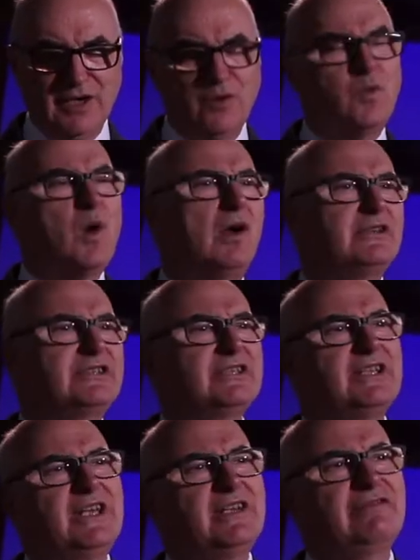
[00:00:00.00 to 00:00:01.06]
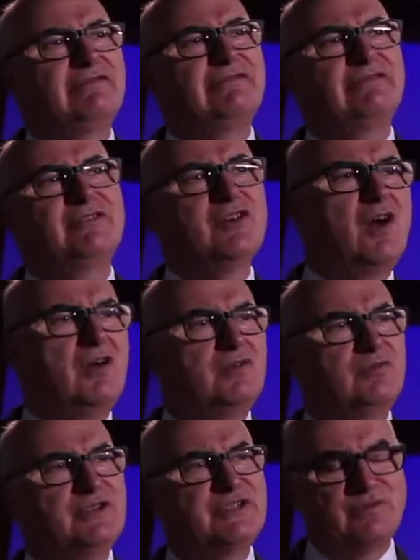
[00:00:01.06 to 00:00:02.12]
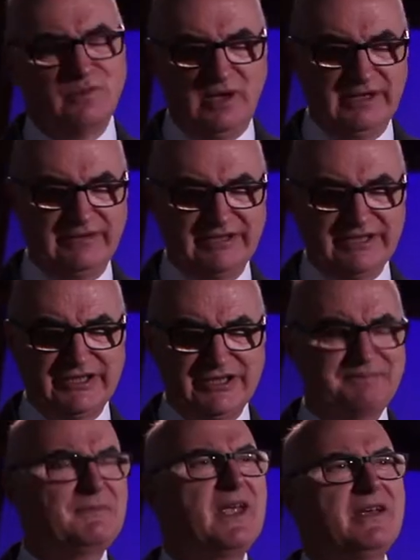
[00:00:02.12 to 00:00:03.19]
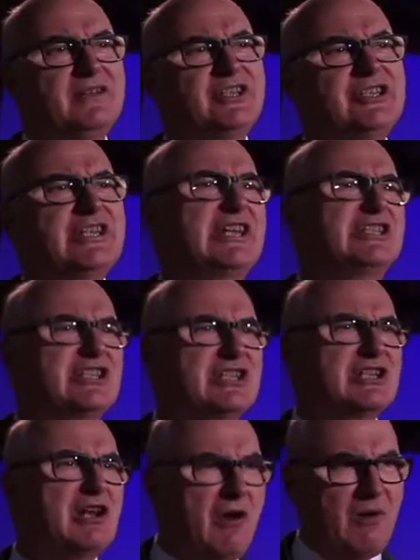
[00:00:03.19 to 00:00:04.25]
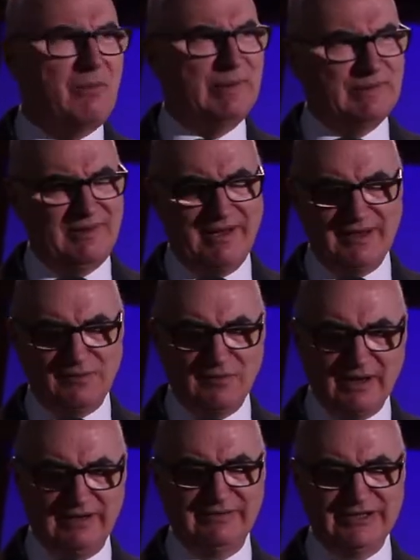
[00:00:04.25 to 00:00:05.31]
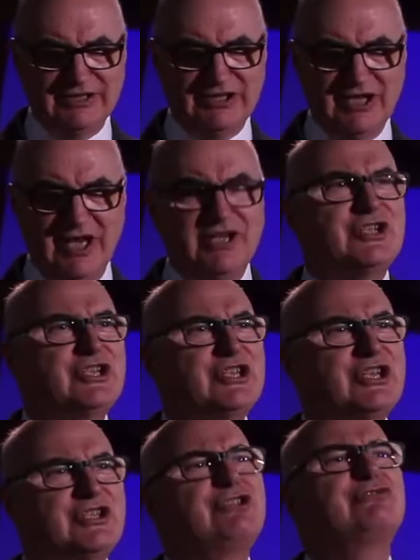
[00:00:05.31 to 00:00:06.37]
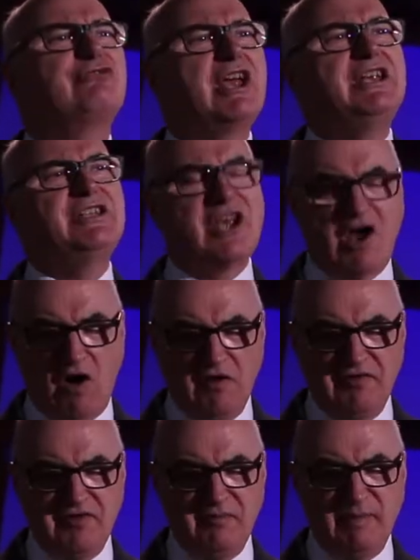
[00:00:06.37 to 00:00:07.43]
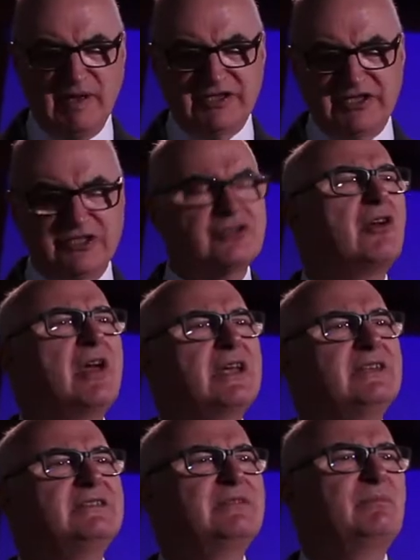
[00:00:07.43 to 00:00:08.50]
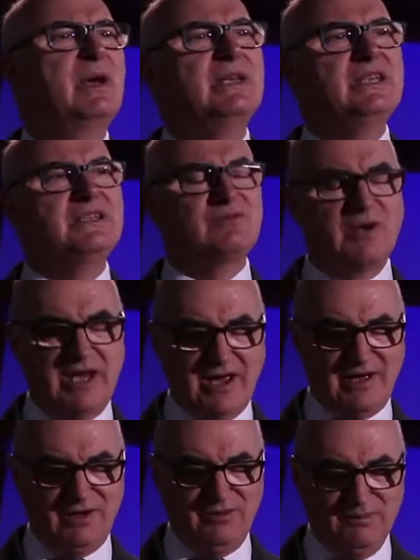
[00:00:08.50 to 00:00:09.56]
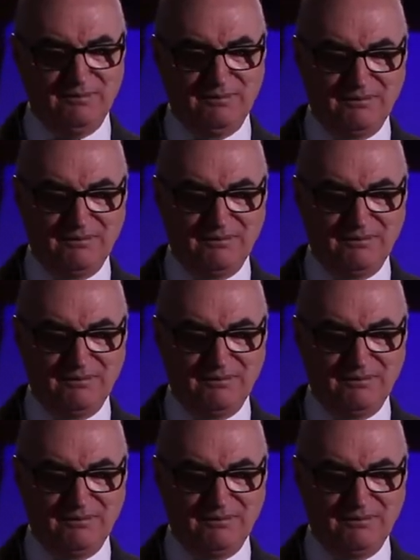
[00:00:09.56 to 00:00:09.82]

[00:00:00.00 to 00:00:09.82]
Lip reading: What if God was one of us? Just a slob like one of us. Just a stranger on the bus trying to make his way home.